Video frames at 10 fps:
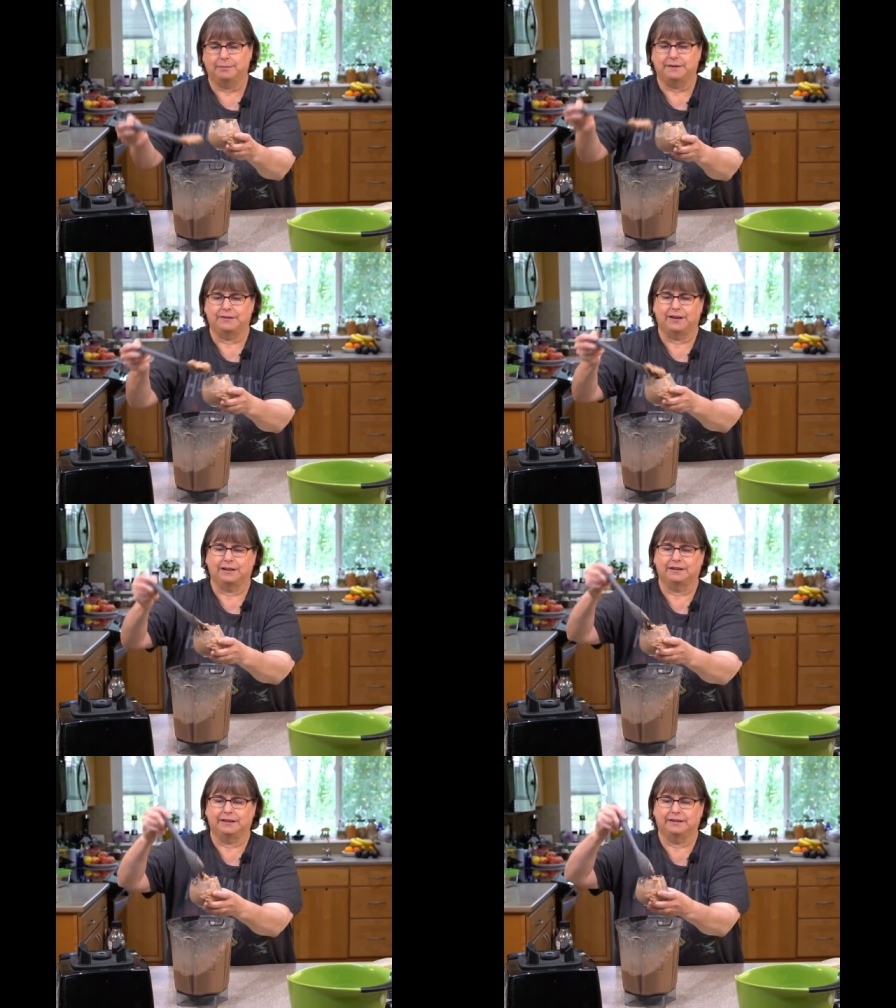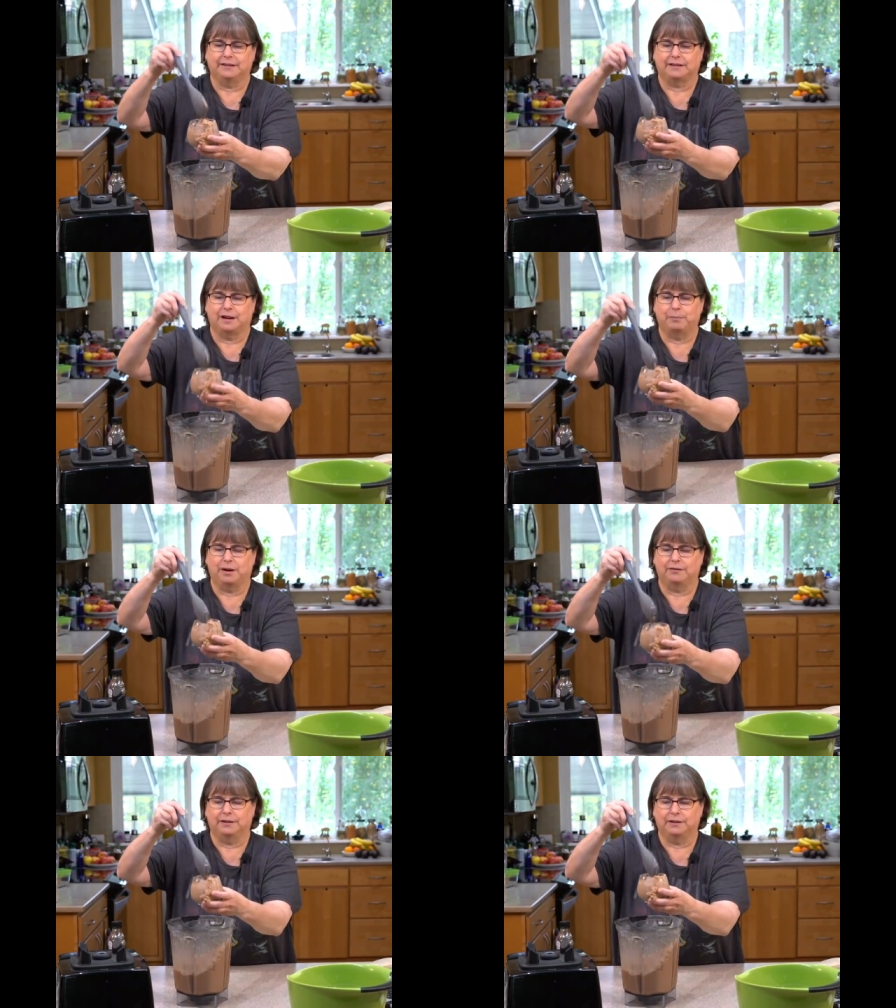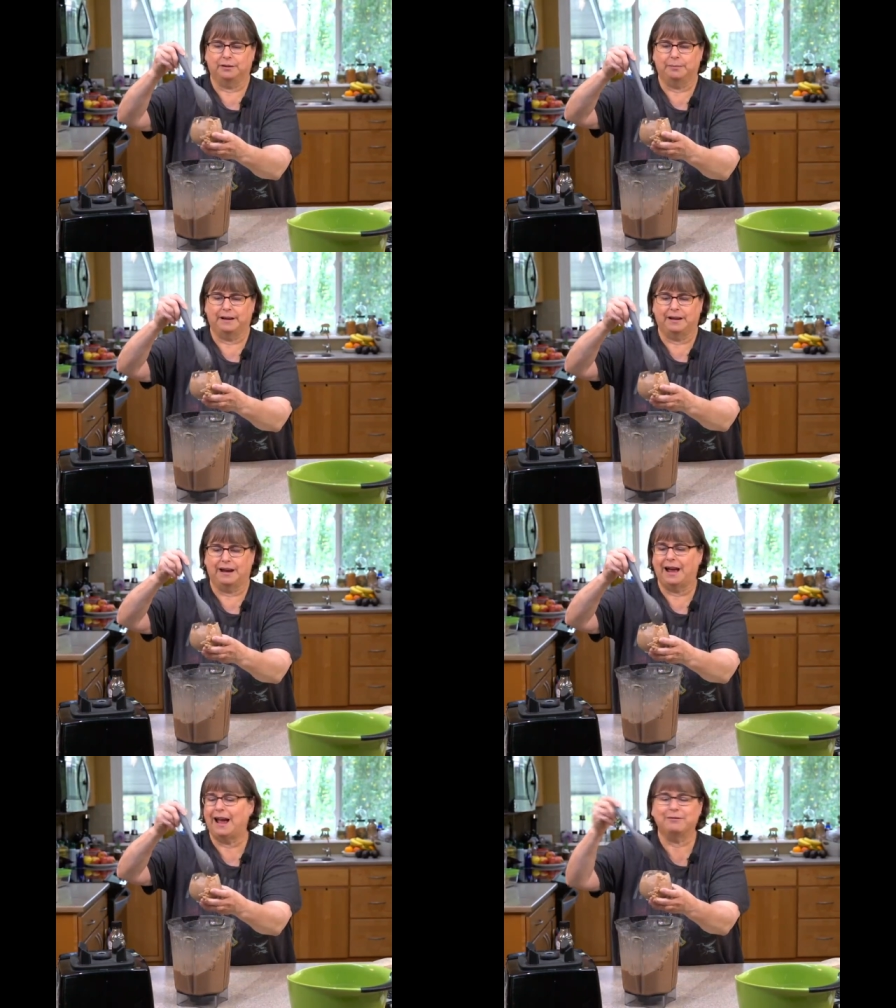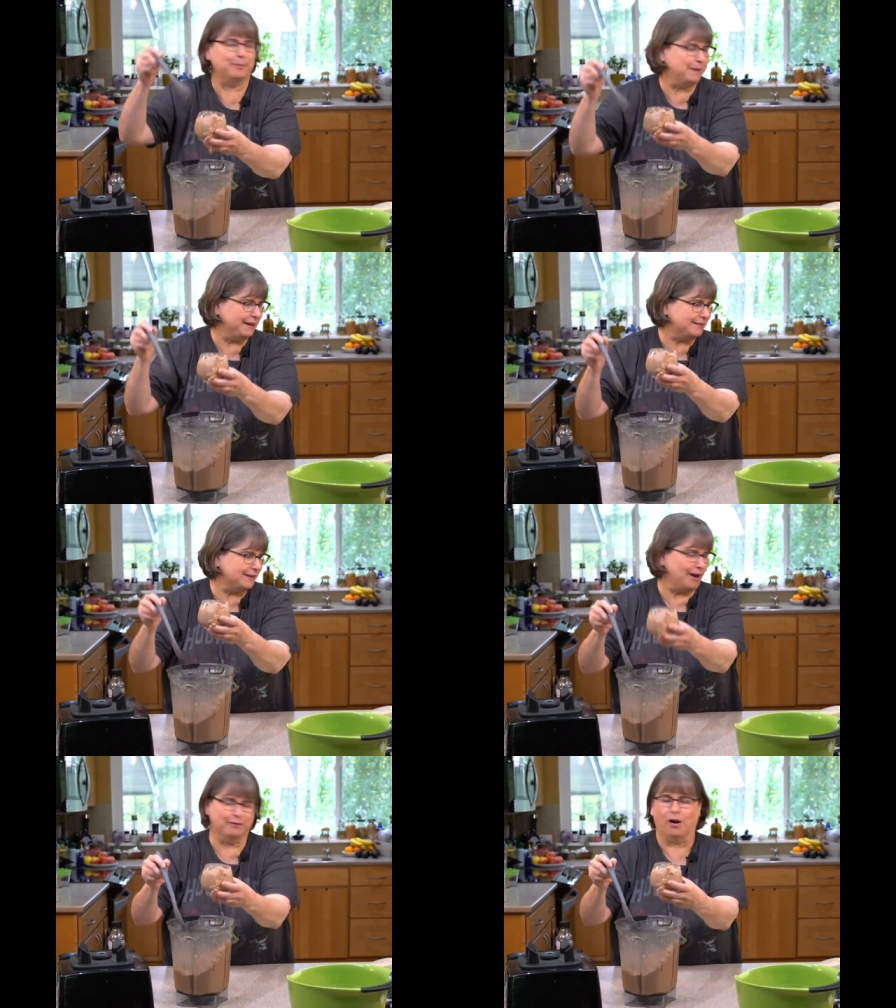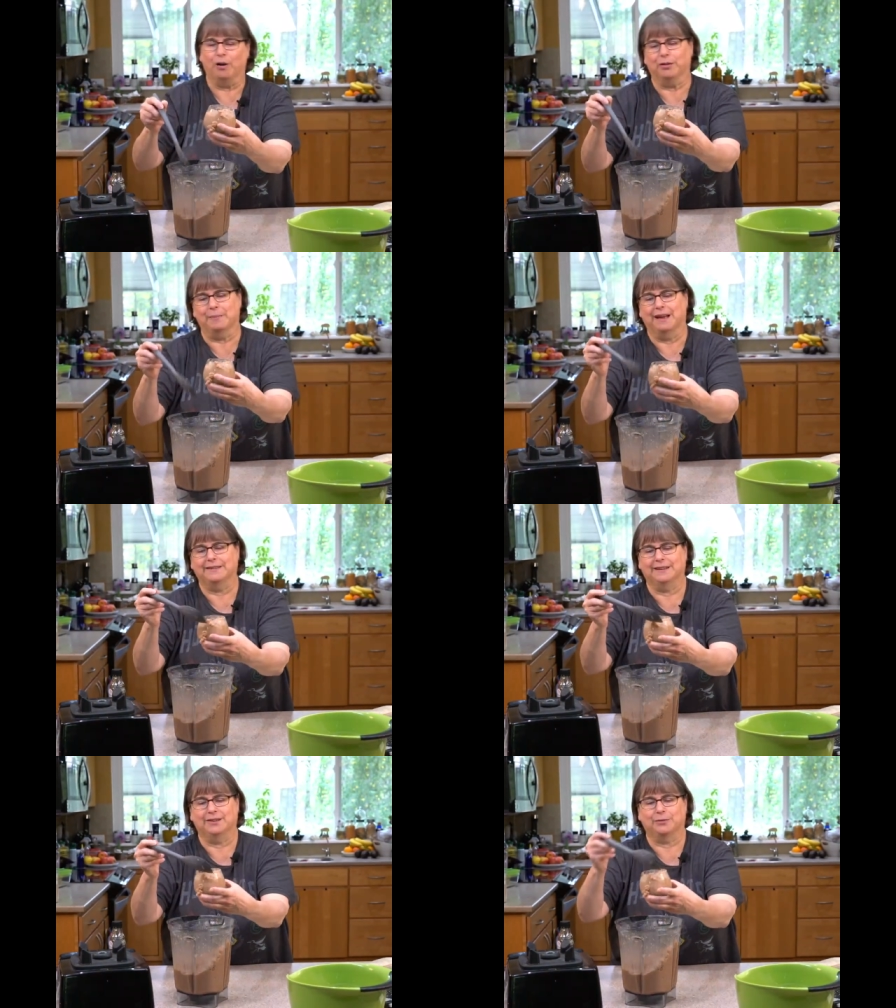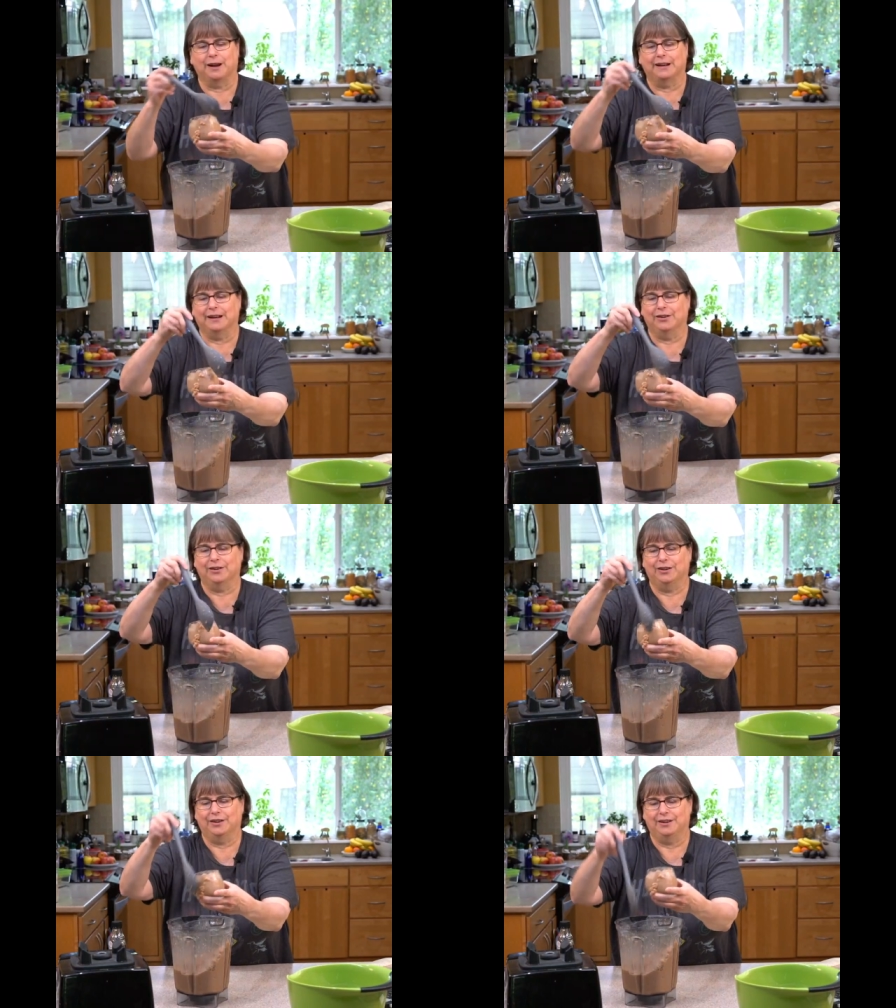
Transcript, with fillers: Let me see if I can clean this cup off a little bit. I have the biggest of all the messes right here.